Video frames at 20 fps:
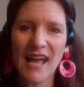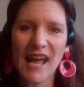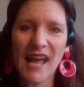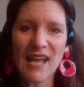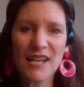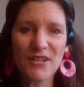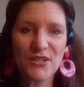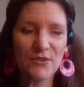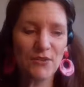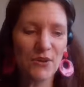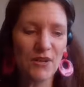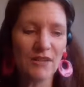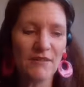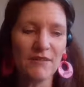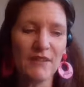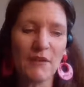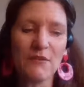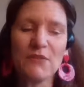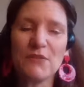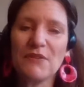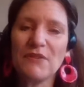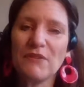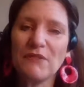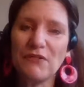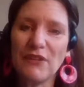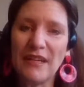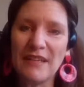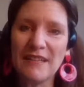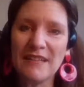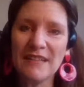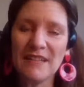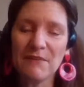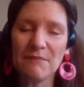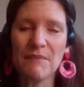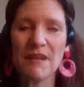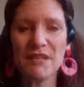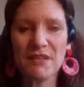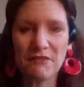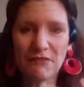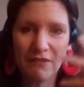And I was with a friend. I'd
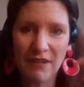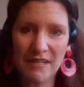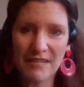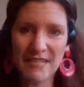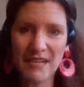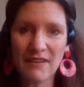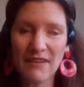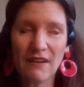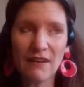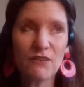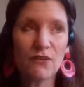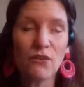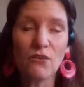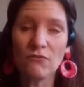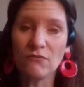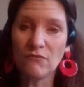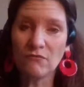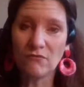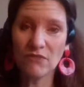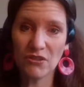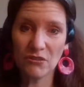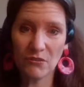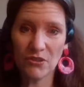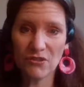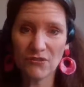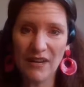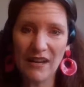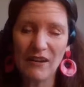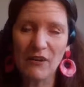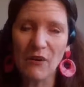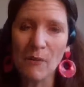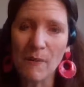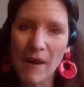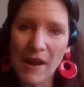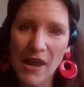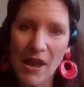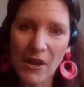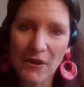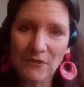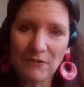met a friend out there. I'd gone to Australia on
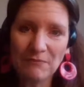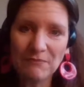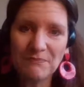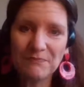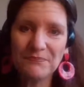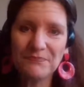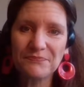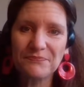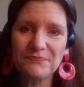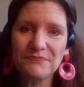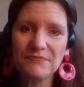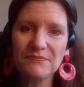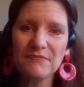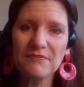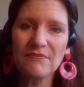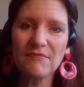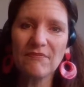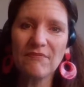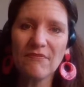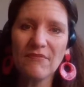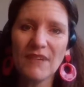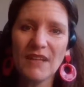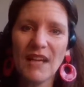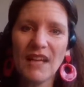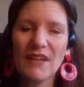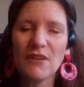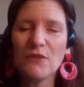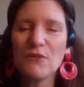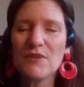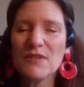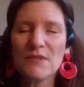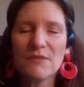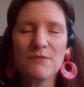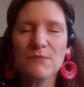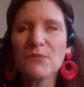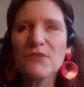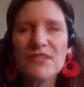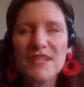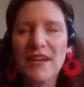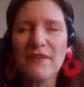my own and always
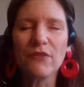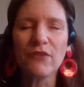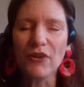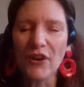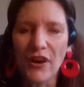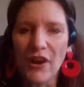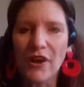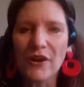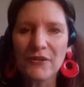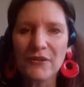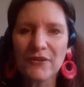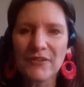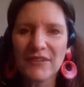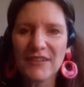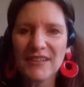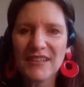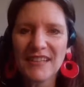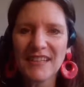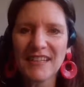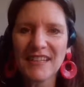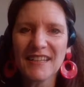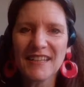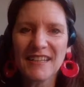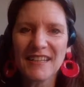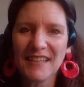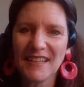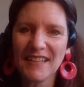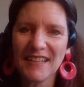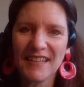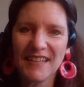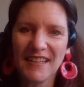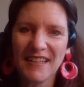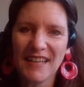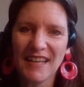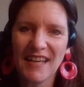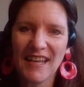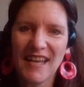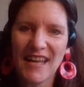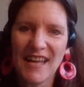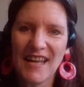was never alone.
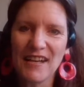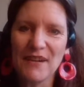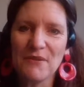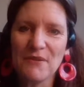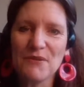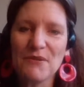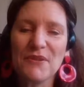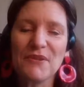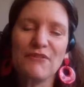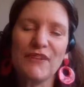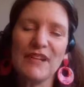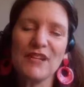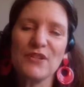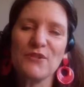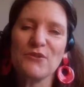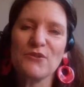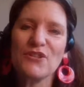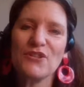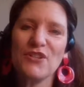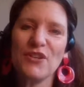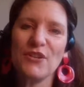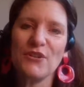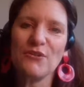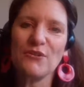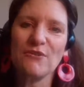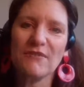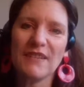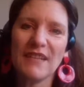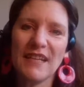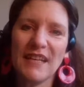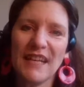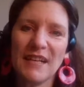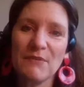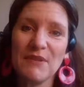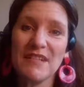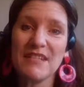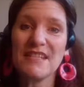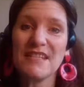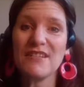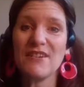And I was with a friend called Sue, and
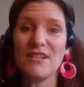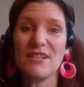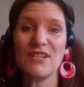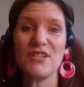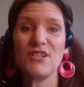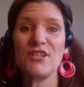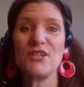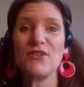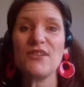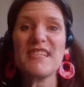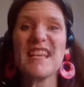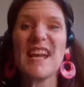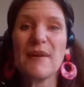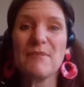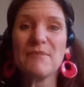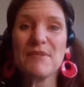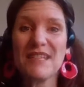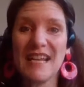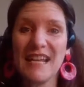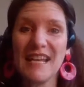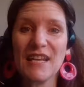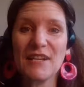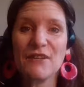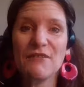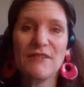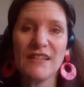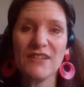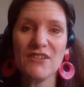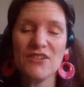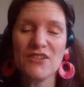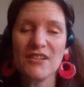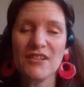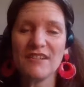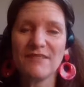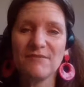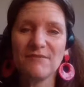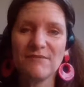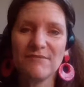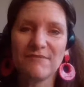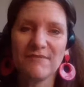we decided to do this abseiling adventure.